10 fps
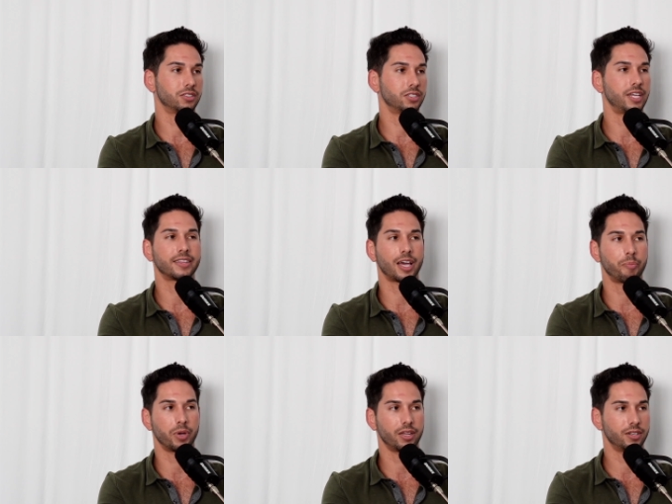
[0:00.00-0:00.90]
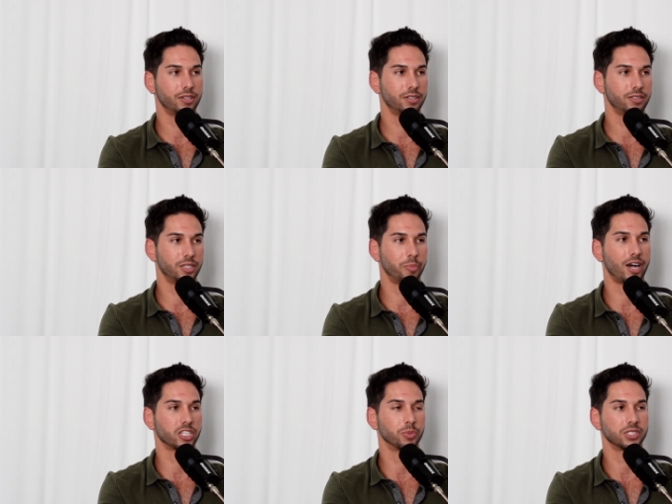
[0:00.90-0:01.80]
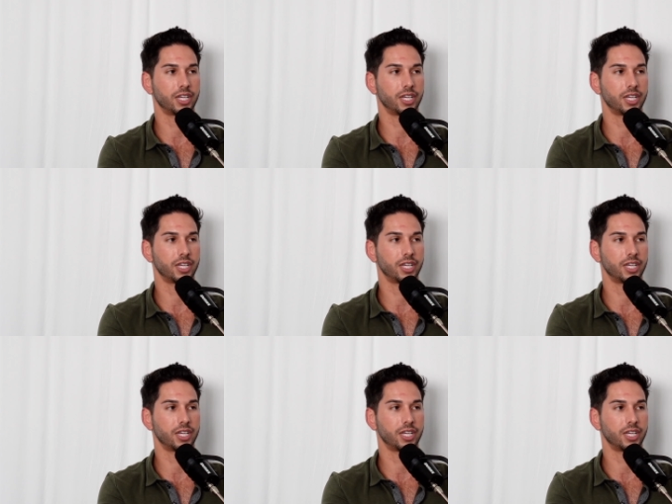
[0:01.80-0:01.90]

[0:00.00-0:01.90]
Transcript: take that bet, the possible 10x.